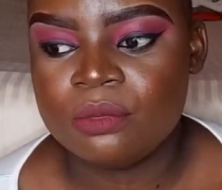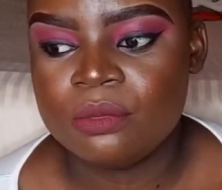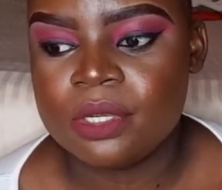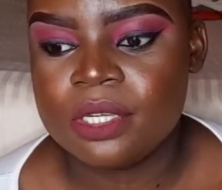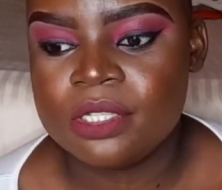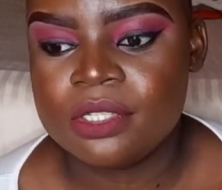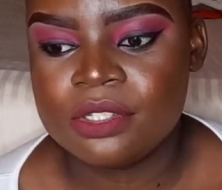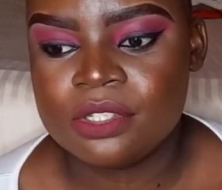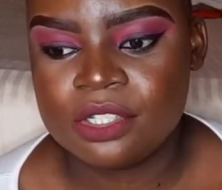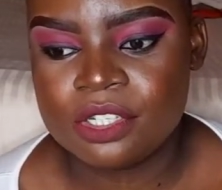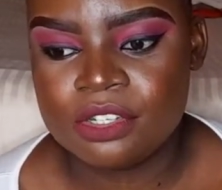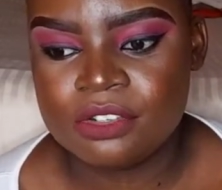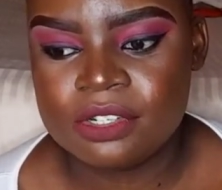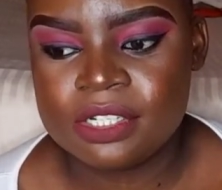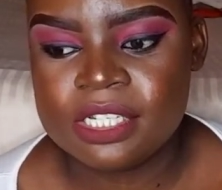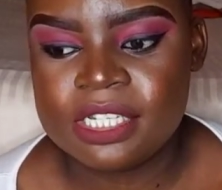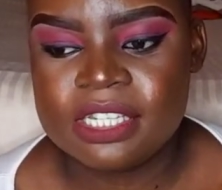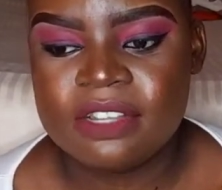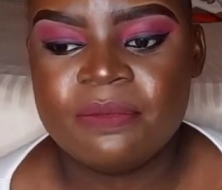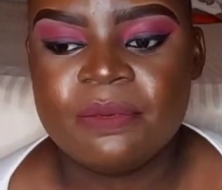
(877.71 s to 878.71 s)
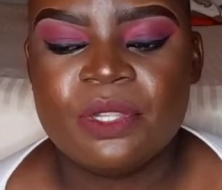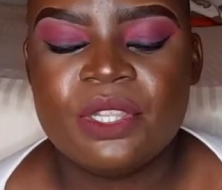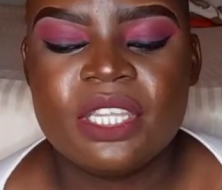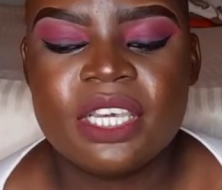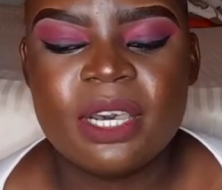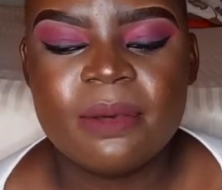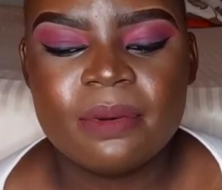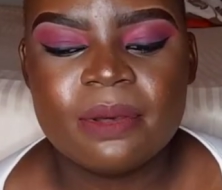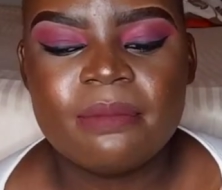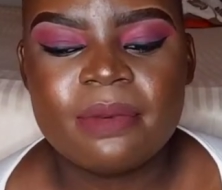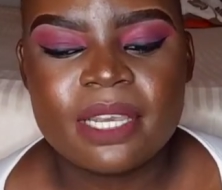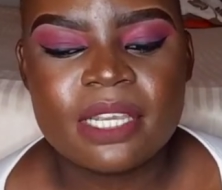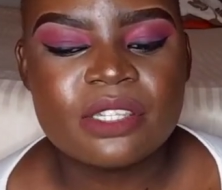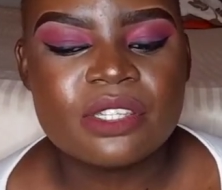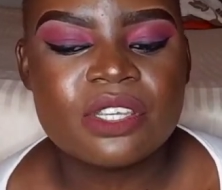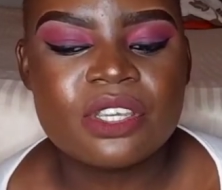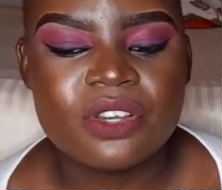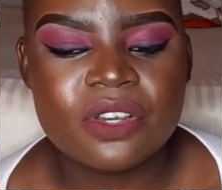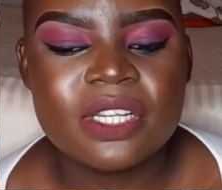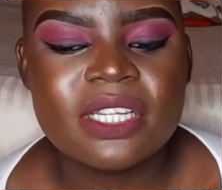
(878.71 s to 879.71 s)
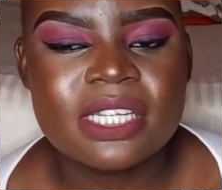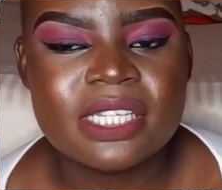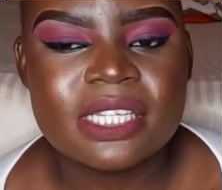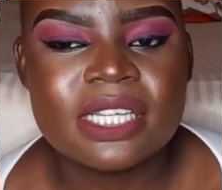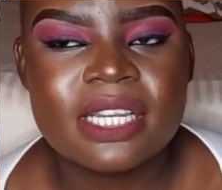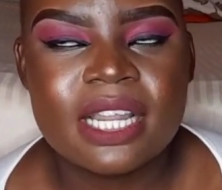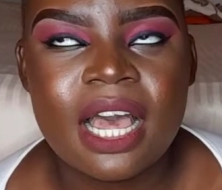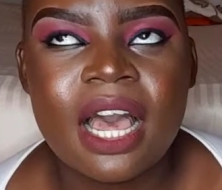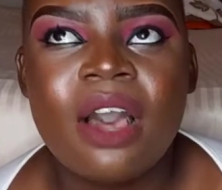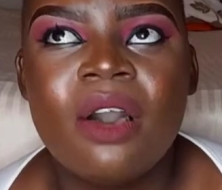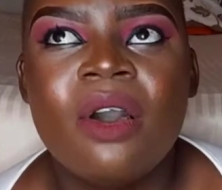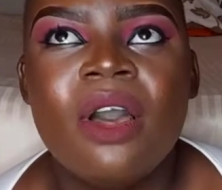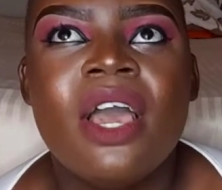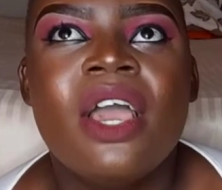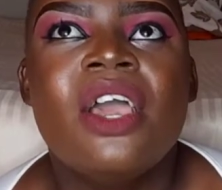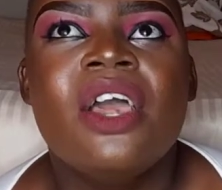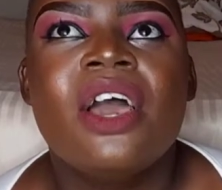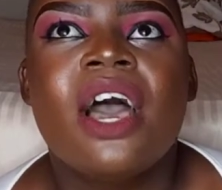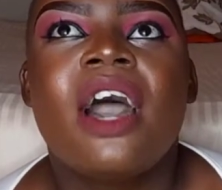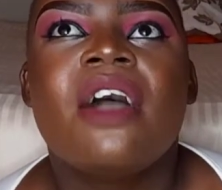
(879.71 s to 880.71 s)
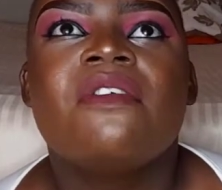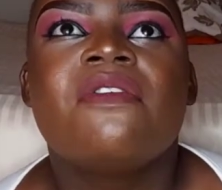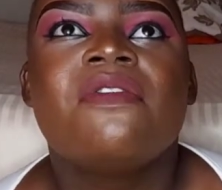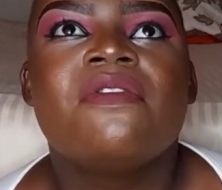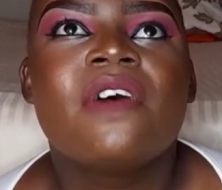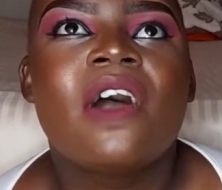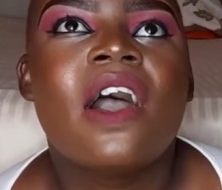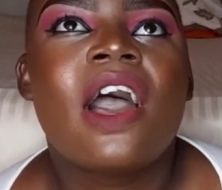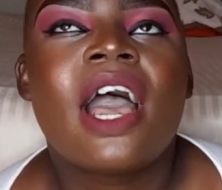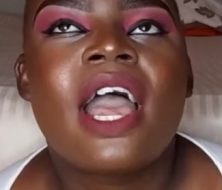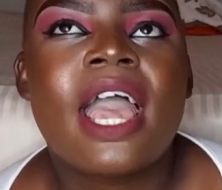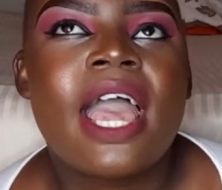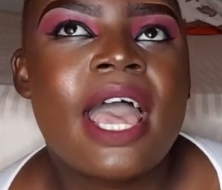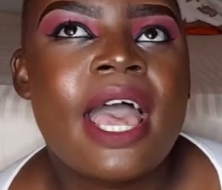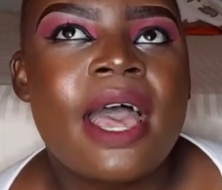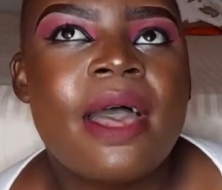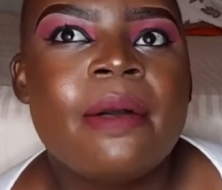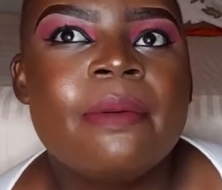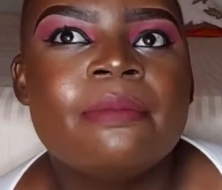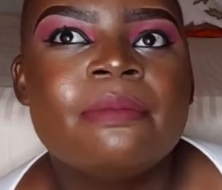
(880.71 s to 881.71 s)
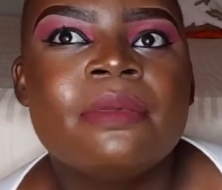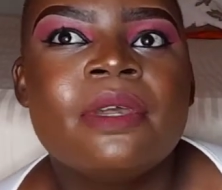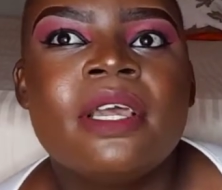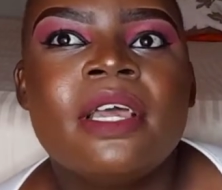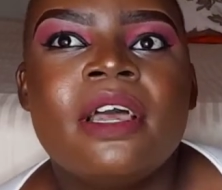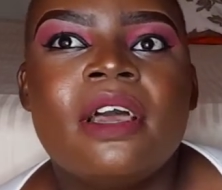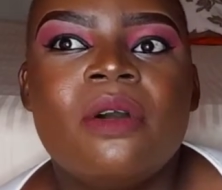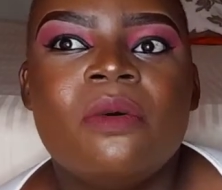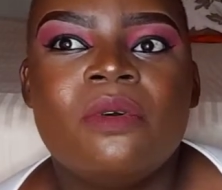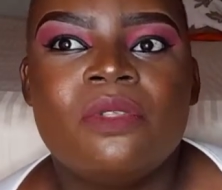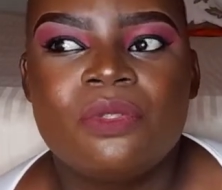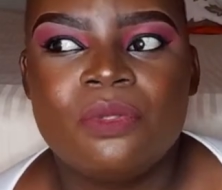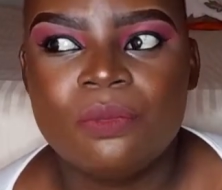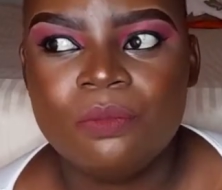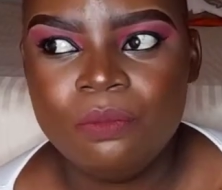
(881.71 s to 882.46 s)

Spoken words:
insecurities. I've been thinking about my insecurities and how far I am with